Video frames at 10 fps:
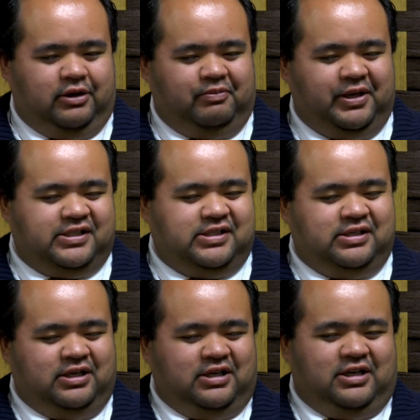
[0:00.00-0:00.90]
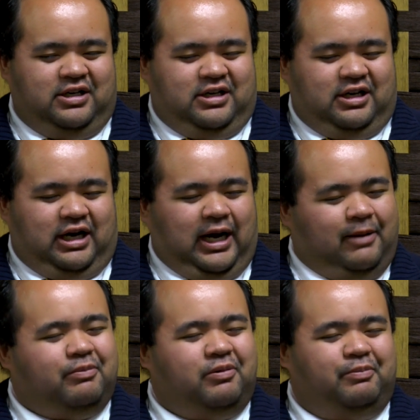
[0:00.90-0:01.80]
because
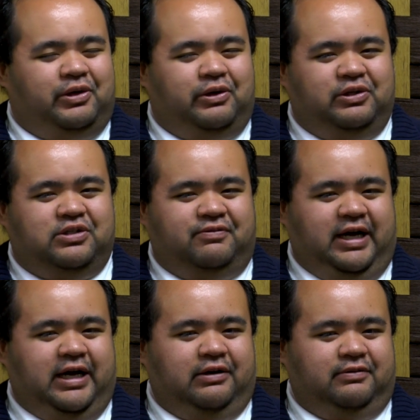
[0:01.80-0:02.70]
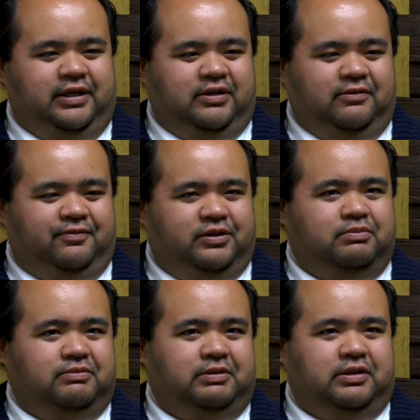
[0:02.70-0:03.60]
I'm a huge fan of like the
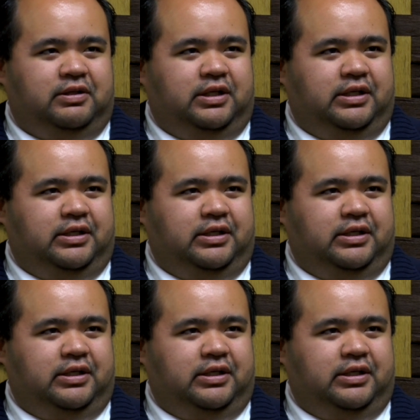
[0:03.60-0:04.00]
film movement,